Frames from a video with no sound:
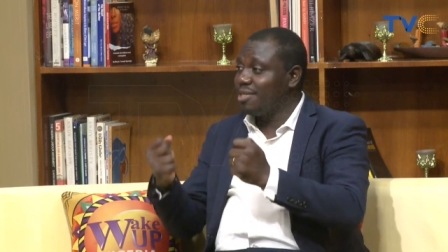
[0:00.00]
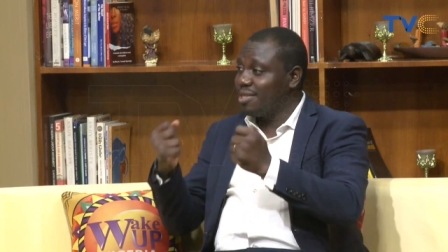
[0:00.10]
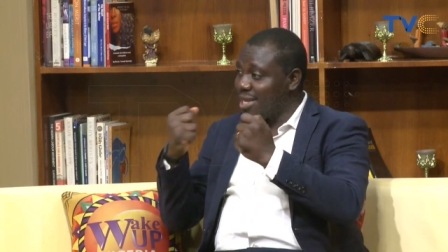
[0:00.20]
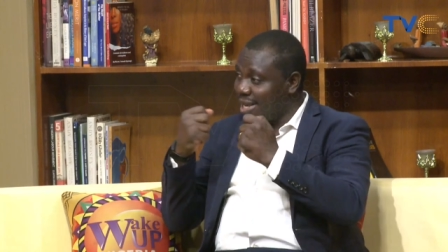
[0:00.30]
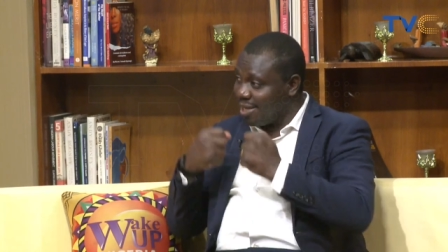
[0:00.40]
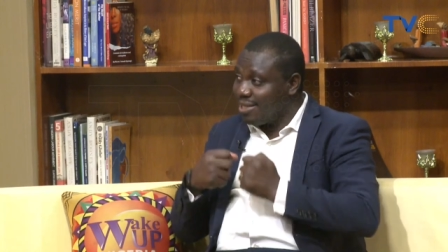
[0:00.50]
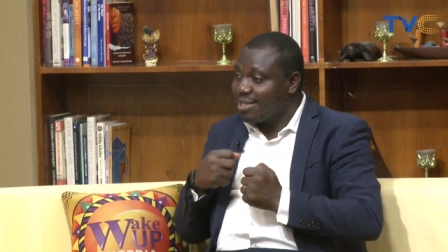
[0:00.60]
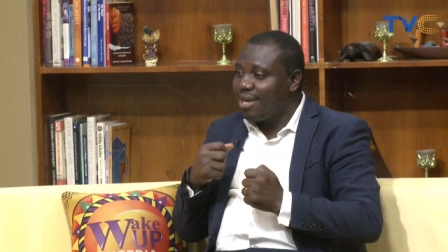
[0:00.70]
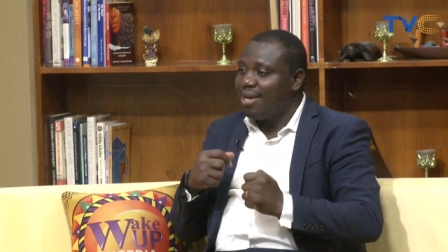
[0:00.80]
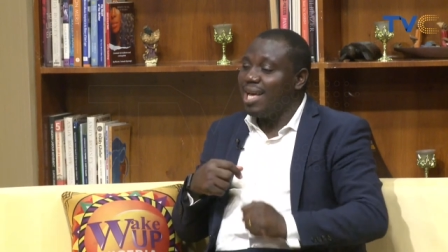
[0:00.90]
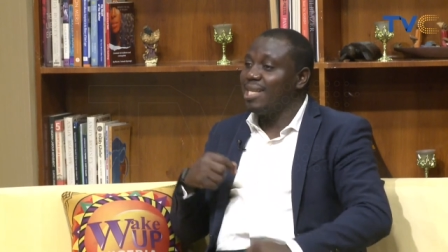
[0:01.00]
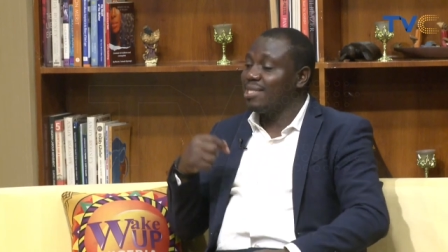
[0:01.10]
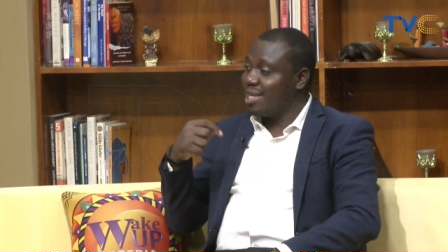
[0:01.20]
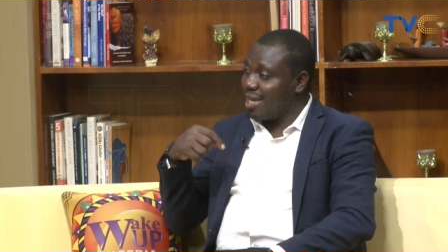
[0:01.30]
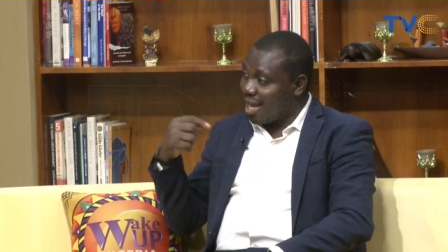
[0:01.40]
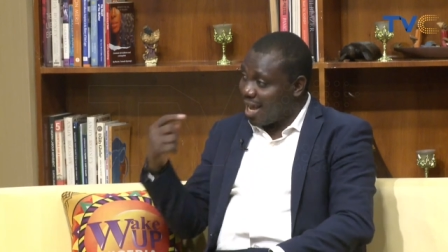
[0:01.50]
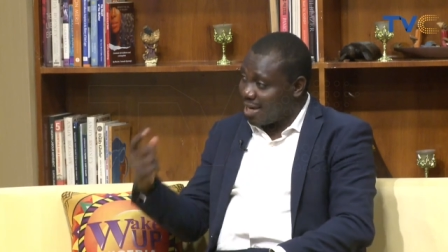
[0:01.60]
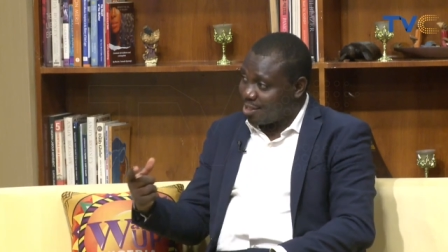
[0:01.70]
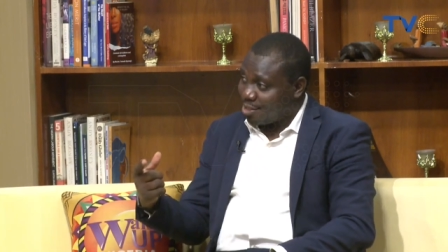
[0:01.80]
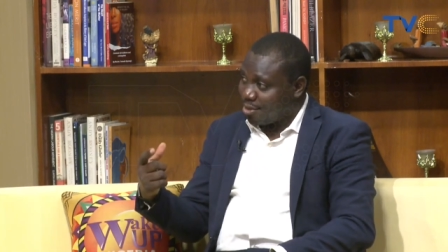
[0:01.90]
say it, it yes. and take
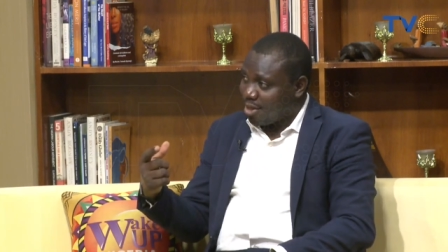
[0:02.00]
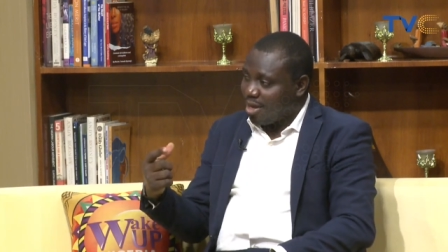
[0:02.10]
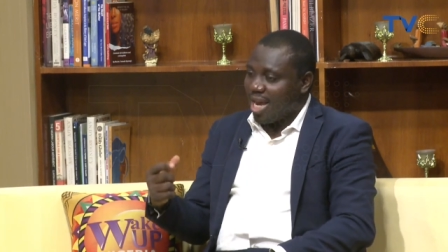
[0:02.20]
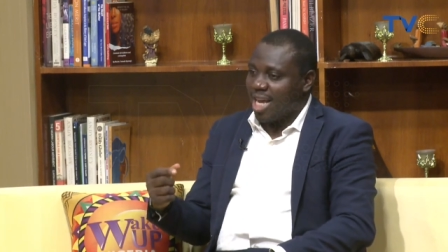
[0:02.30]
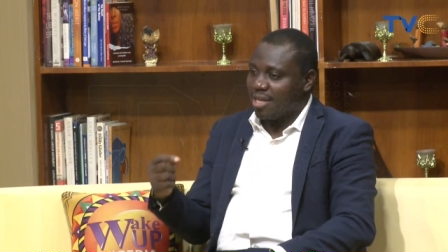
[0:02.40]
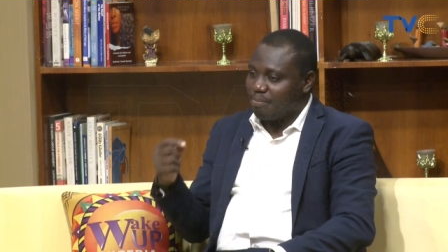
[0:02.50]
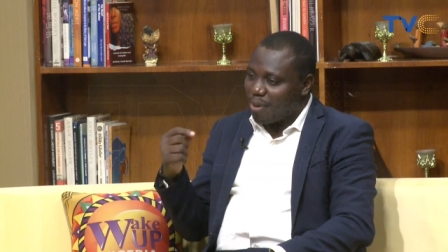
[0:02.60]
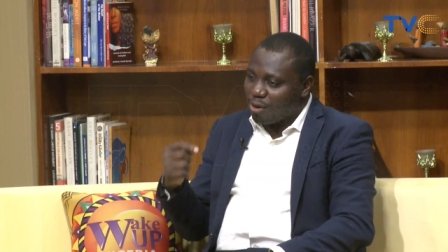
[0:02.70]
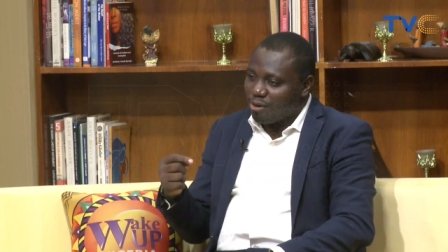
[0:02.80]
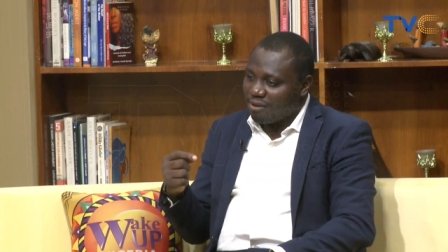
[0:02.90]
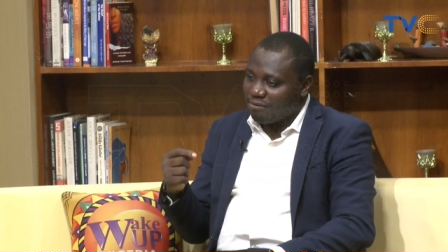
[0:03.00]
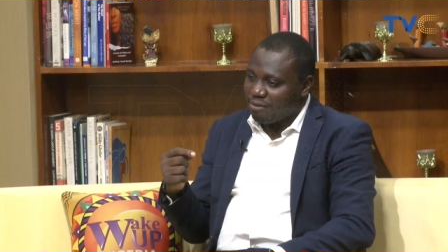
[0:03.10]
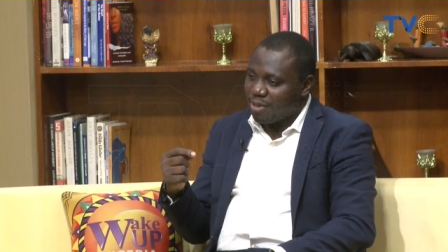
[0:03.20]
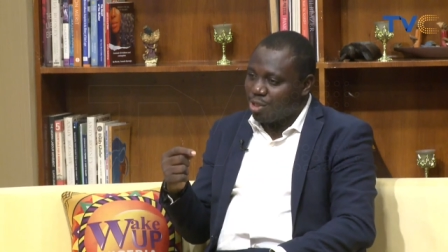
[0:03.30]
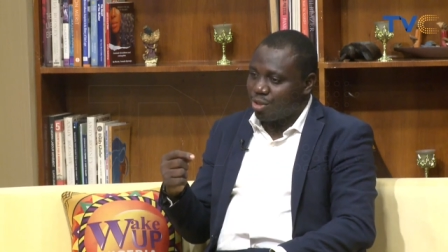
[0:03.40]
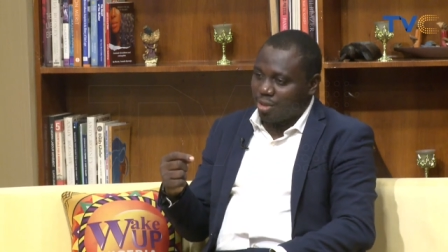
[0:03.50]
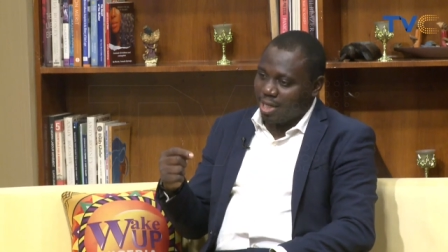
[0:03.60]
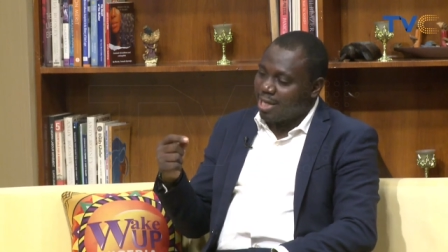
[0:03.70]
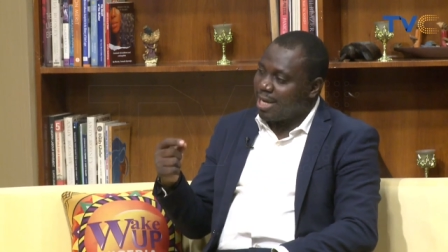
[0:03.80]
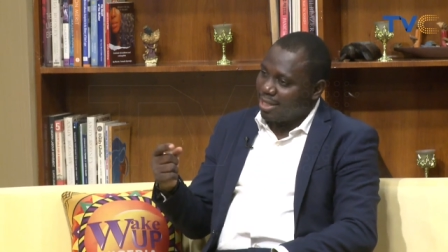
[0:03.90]
action. action. And the power of affirmation,
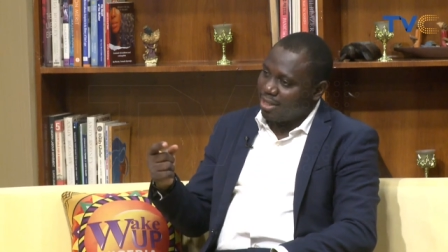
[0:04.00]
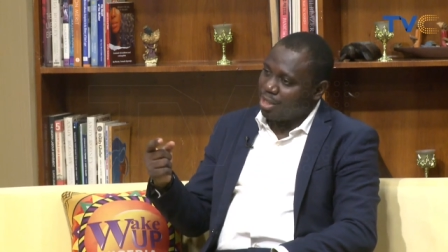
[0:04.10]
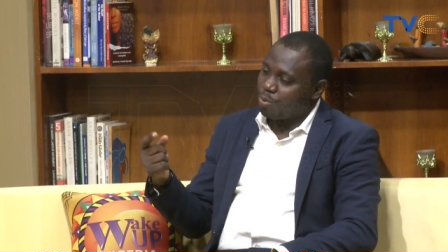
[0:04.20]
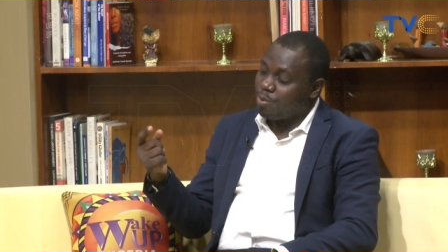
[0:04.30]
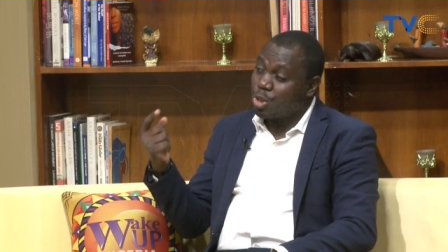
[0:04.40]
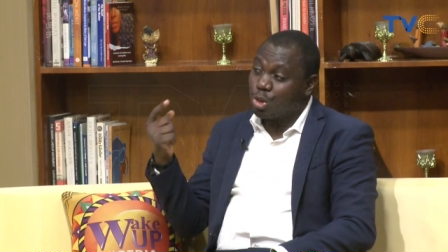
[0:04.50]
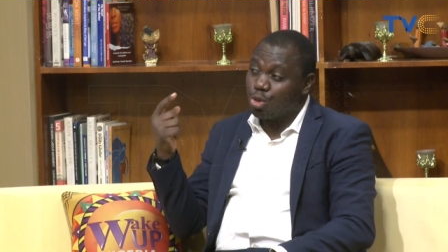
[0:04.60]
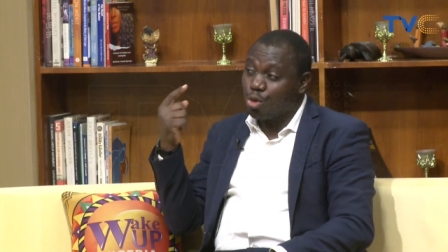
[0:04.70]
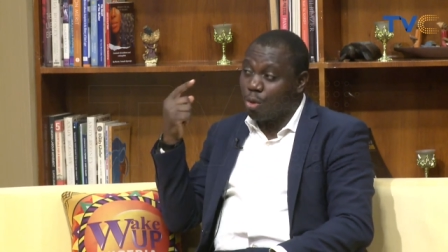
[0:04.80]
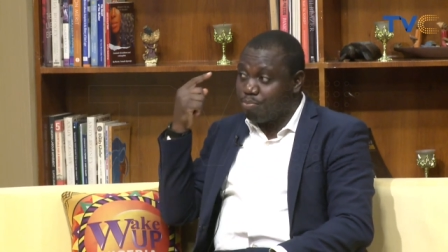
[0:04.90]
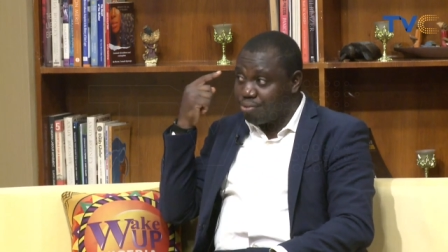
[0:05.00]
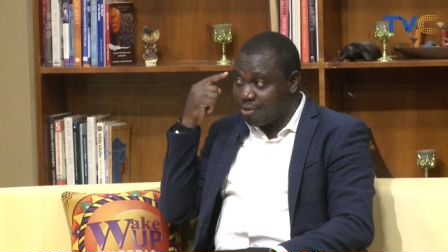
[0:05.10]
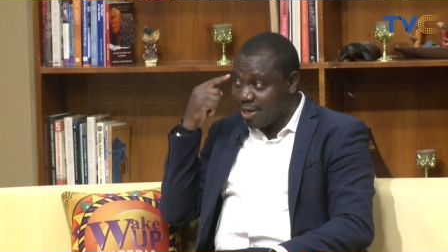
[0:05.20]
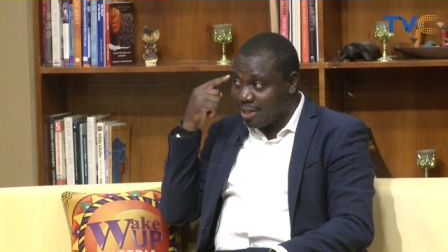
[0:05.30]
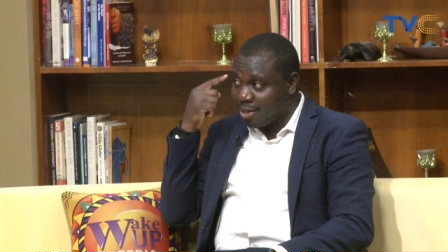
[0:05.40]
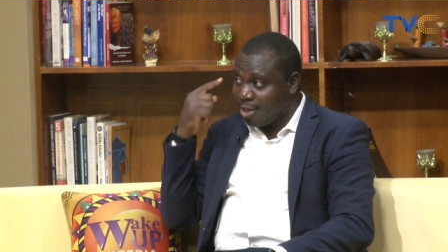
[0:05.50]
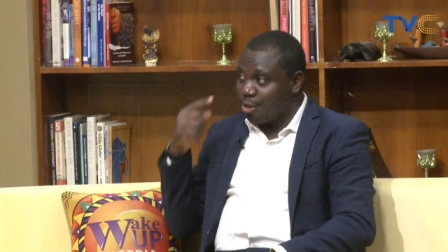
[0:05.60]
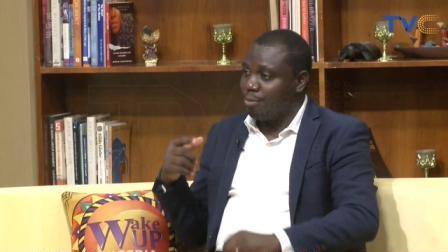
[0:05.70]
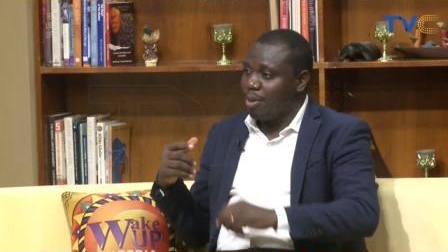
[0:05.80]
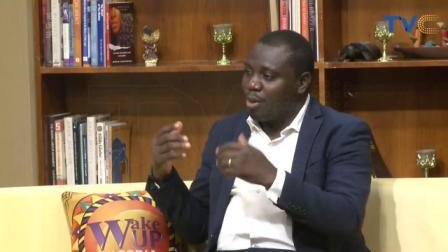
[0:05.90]
mm-hmm. again, speaks to your brain.
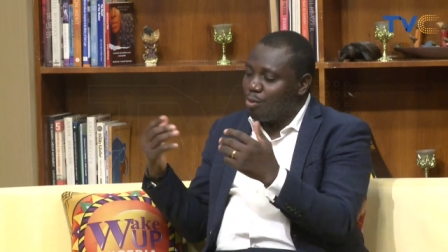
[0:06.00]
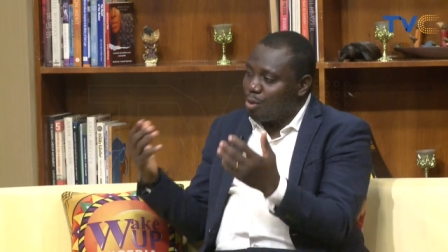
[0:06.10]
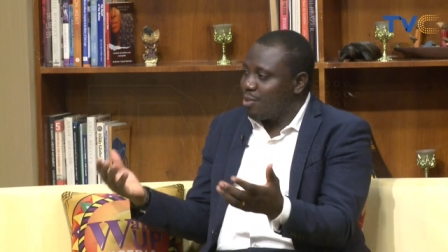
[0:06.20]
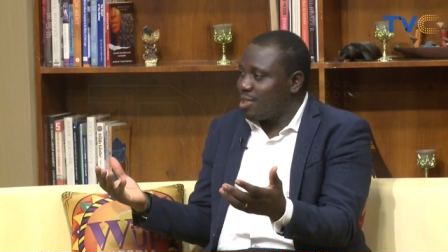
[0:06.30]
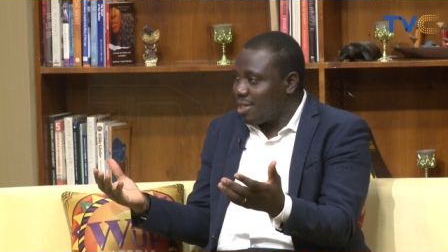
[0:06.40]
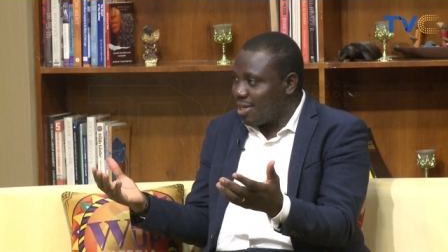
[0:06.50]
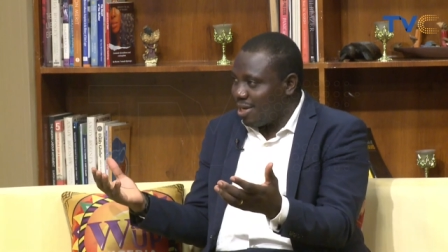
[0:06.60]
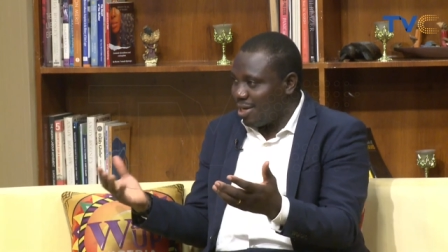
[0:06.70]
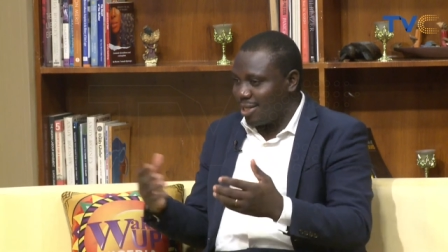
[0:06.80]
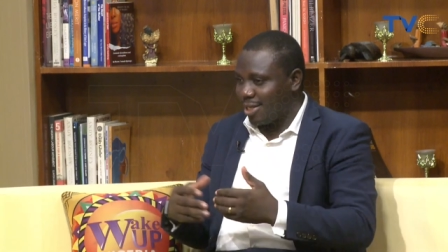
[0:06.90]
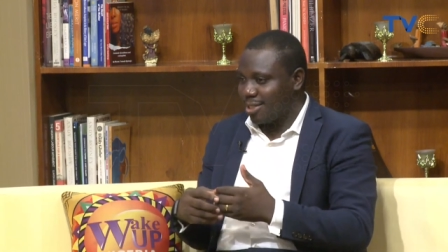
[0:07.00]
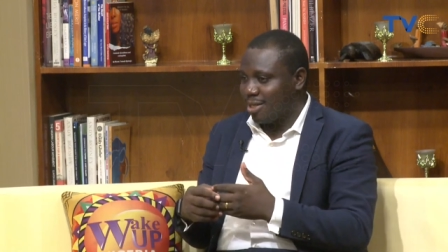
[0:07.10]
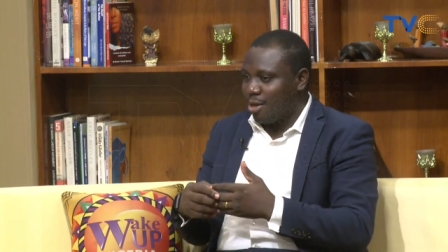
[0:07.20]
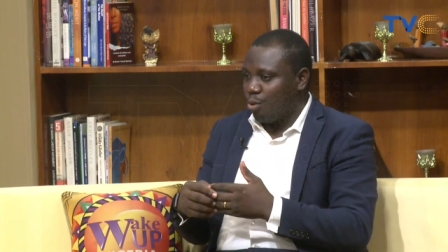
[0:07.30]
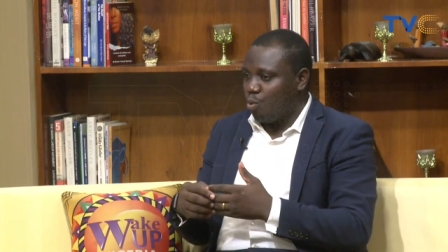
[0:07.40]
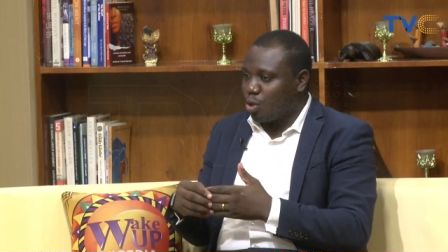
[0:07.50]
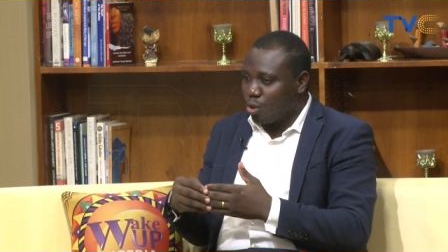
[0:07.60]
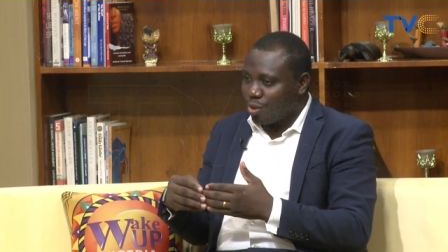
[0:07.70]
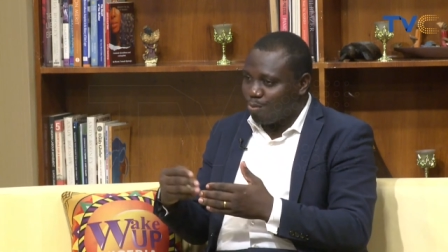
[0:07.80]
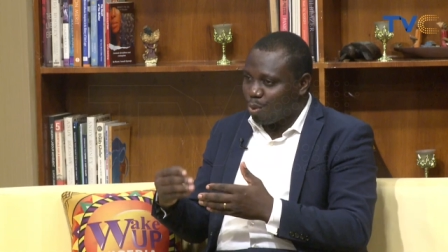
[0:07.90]
Mm. Remember what we said earlier, that what
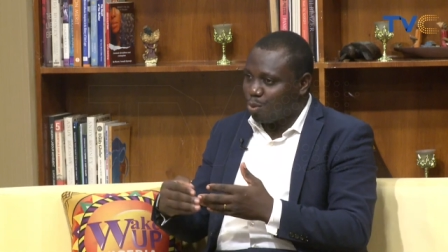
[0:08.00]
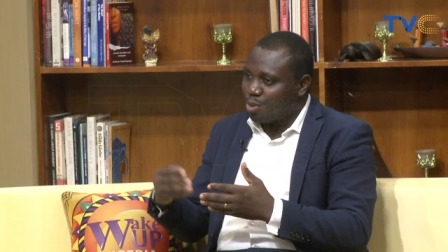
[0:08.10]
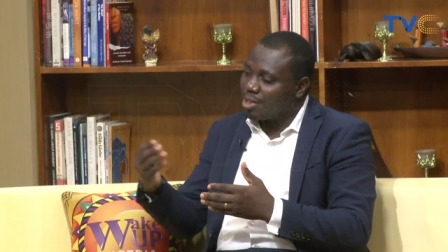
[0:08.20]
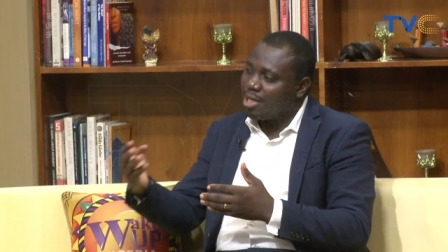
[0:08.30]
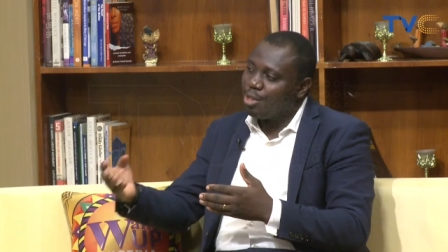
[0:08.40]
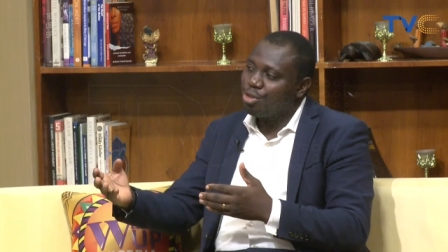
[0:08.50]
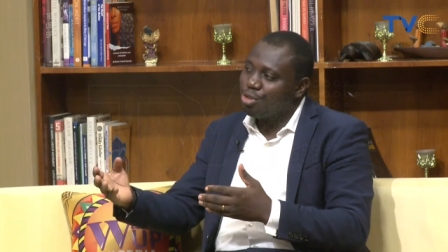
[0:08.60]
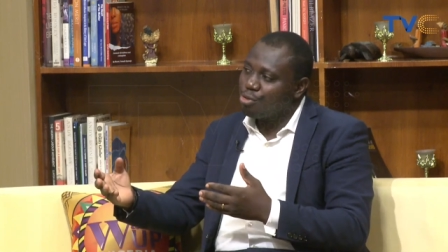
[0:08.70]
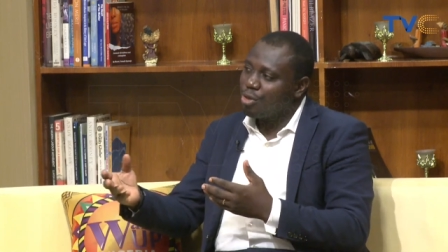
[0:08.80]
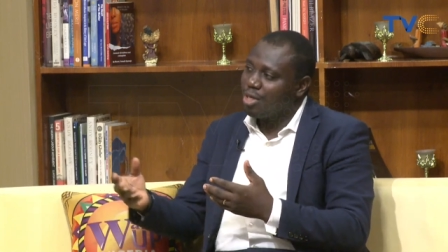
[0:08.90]
other people say to you